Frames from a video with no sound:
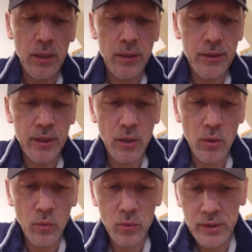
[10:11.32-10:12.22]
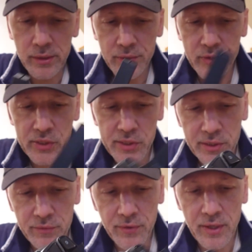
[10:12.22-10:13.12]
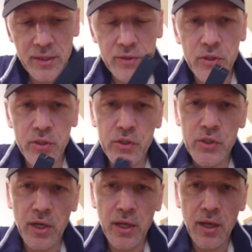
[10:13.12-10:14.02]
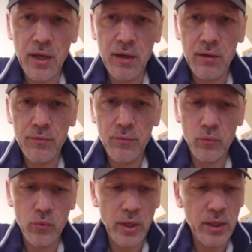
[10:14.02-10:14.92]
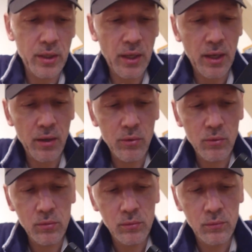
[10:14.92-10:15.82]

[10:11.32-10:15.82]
The only disadvantage I have right now